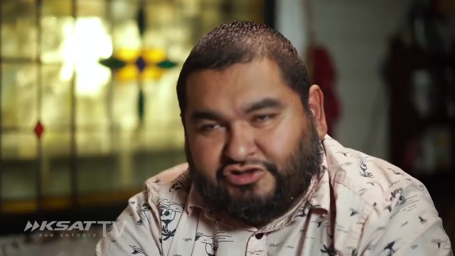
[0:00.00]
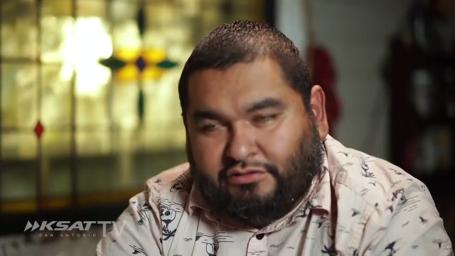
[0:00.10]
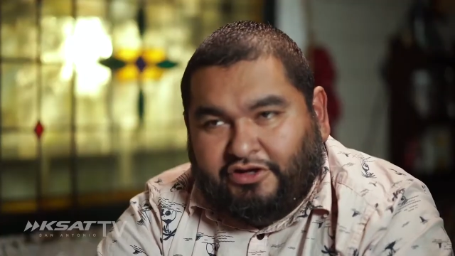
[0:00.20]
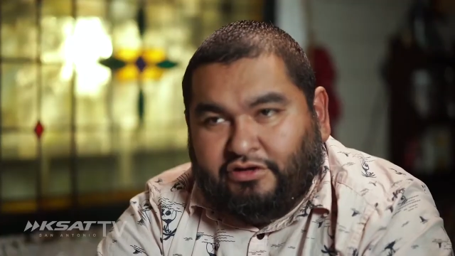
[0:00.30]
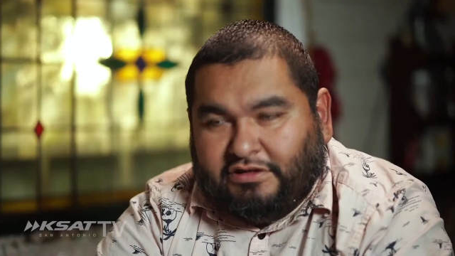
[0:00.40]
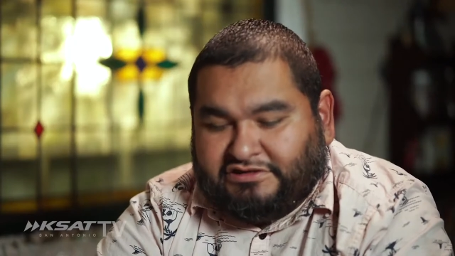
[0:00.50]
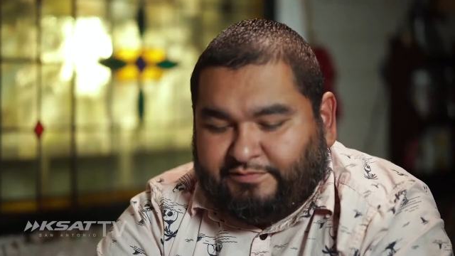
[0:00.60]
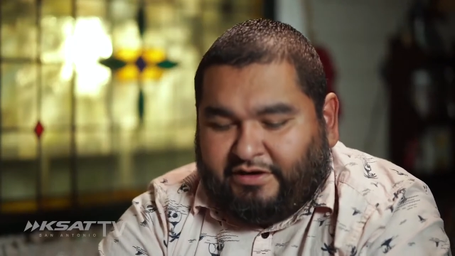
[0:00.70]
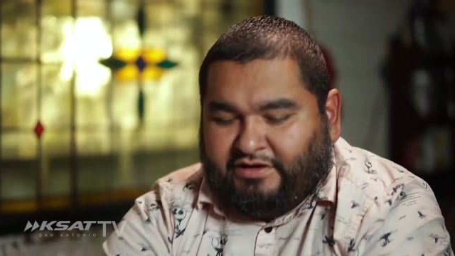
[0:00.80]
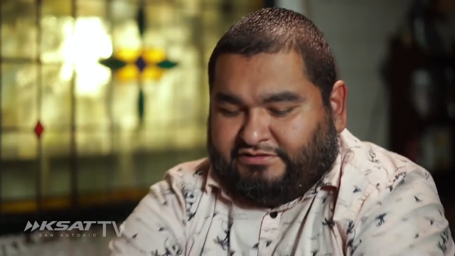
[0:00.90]
So, you know,
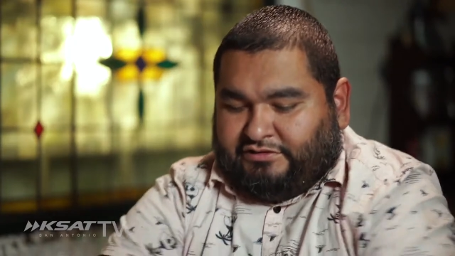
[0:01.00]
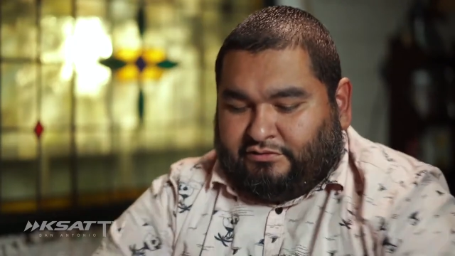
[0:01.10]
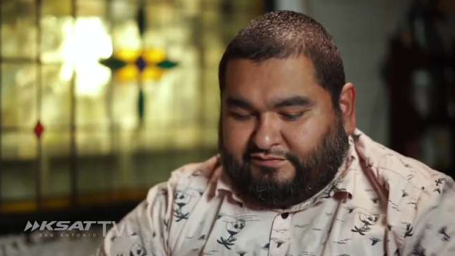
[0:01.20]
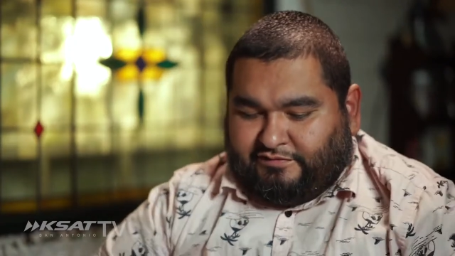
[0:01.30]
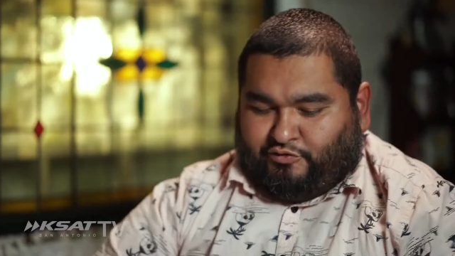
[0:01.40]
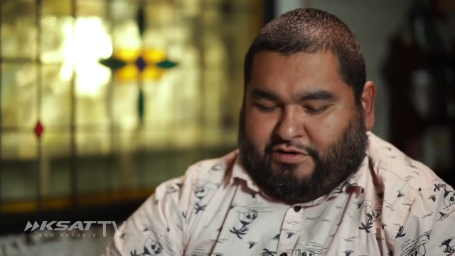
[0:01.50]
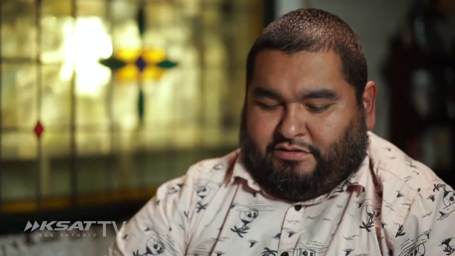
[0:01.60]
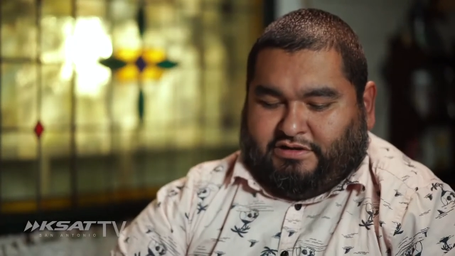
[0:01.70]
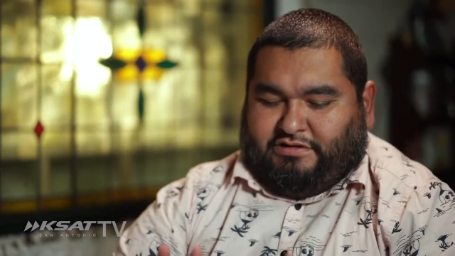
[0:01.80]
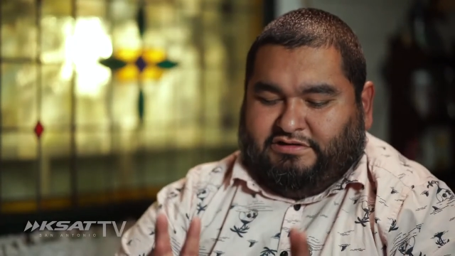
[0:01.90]
asparagus, it grows from the
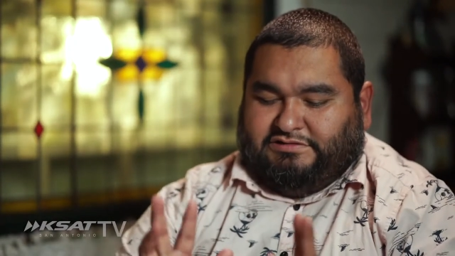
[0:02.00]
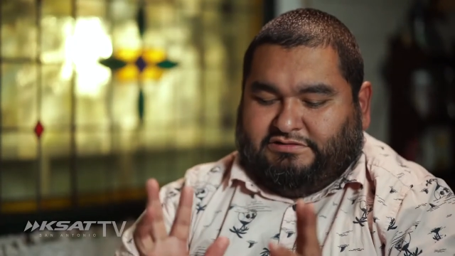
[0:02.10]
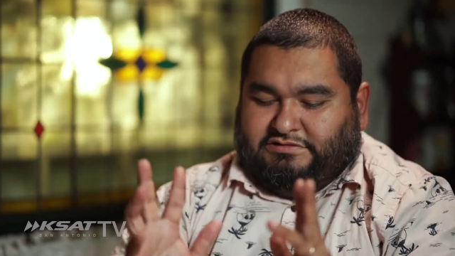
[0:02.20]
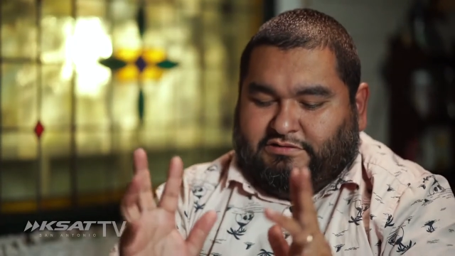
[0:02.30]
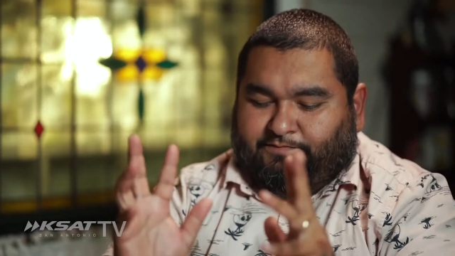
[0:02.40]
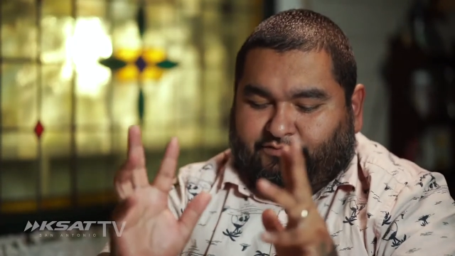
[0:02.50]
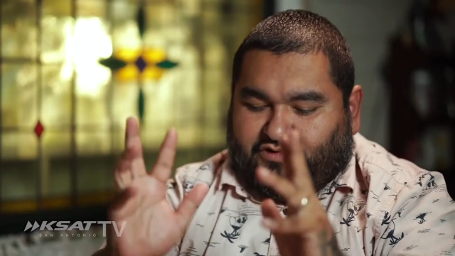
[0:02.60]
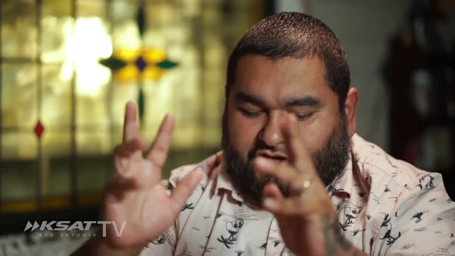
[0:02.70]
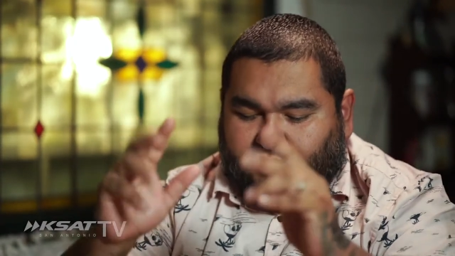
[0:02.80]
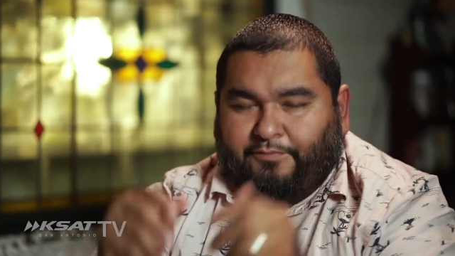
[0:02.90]
ground like this,
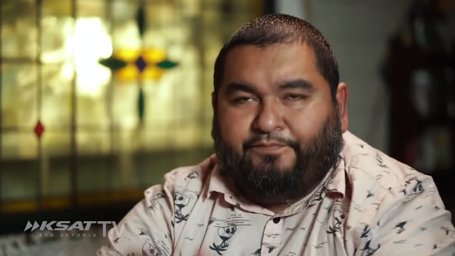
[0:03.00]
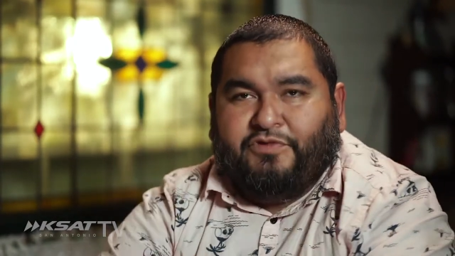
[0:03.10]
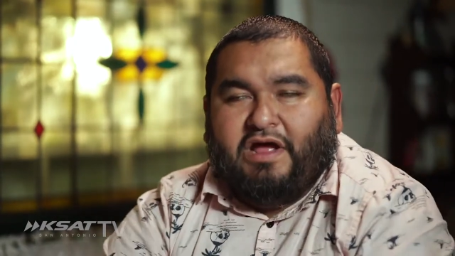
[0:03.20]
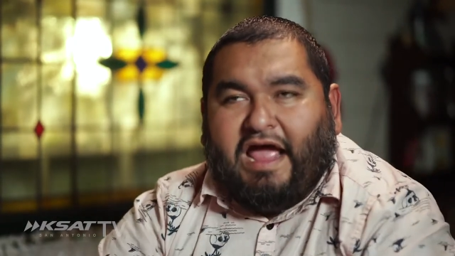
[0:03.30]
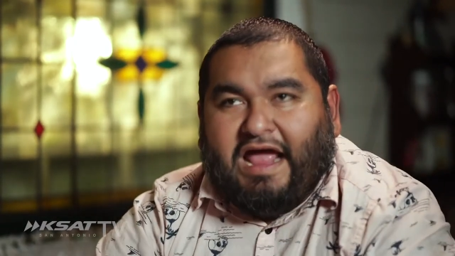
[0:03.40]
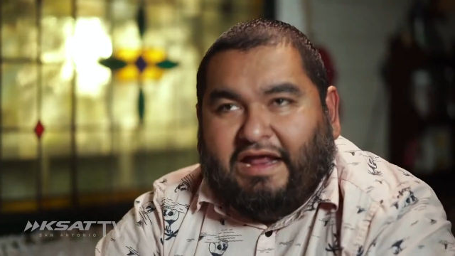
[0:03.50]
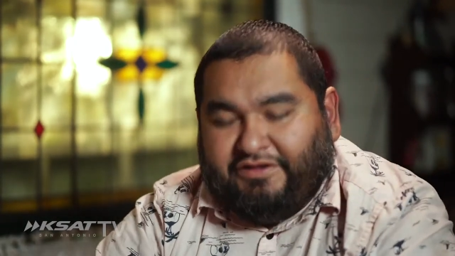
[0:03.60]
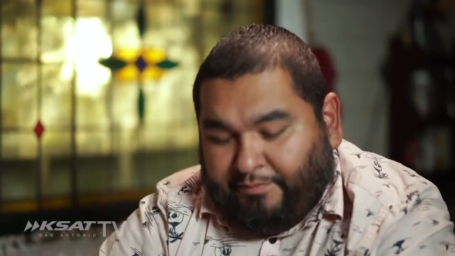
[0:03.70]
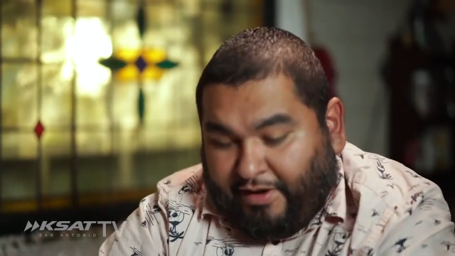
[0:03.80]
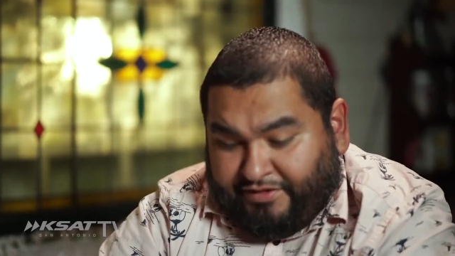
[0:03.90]
you know,
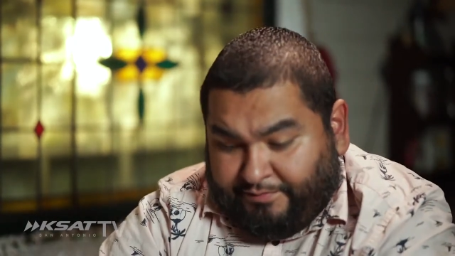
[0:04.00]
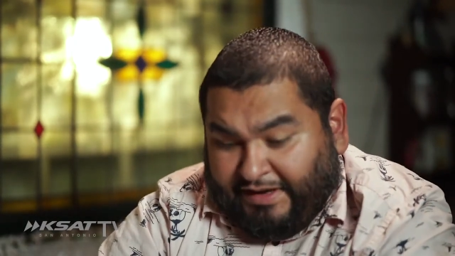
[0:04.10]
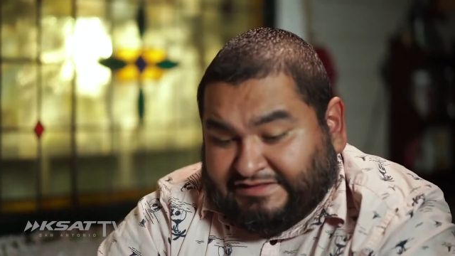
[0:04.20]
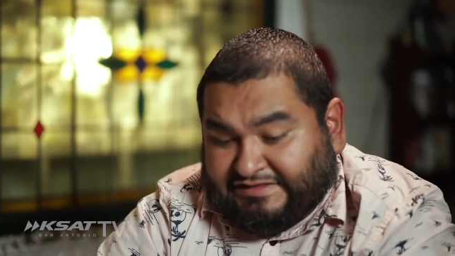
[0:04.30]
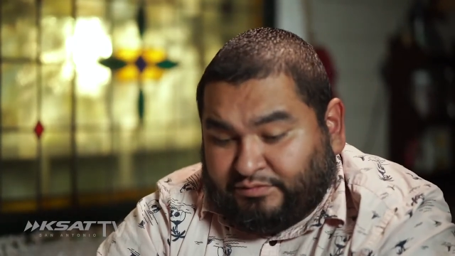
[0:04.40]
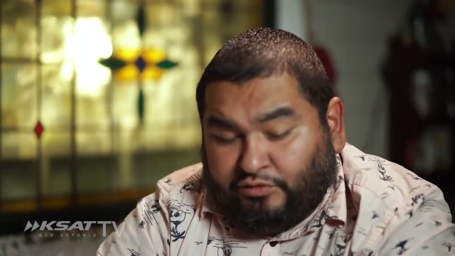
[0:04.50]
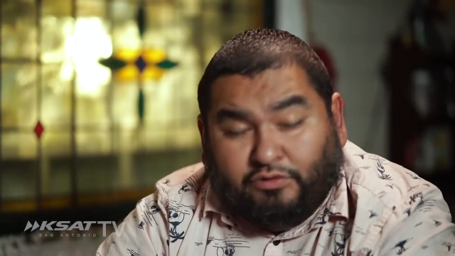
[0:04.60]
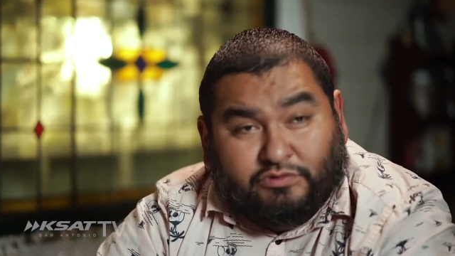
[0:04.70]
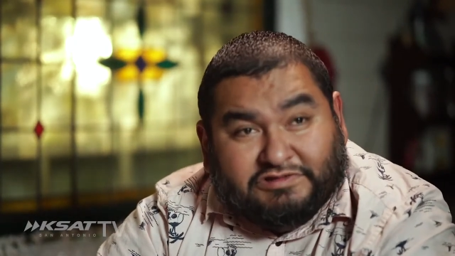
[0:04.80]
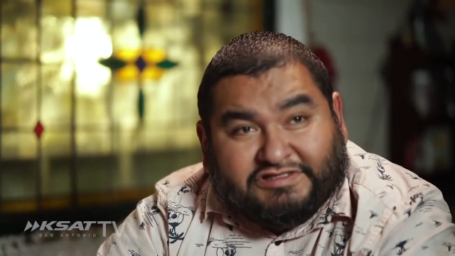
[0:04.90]
and the, the base is
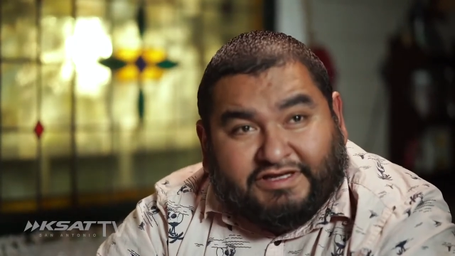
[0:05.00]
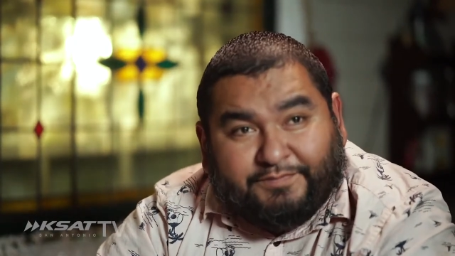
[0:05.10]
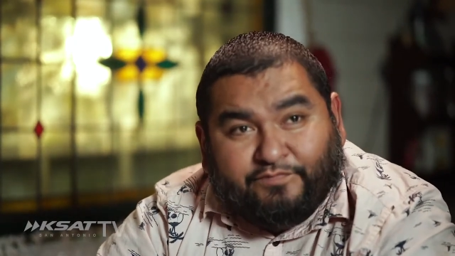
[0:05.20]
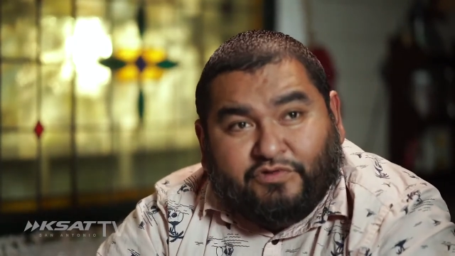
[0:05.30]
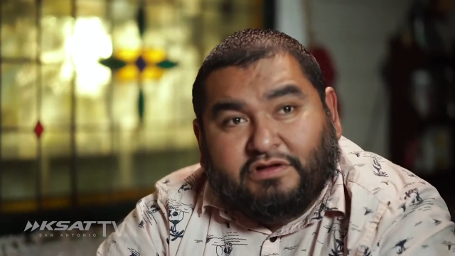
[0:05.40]
real woodsy.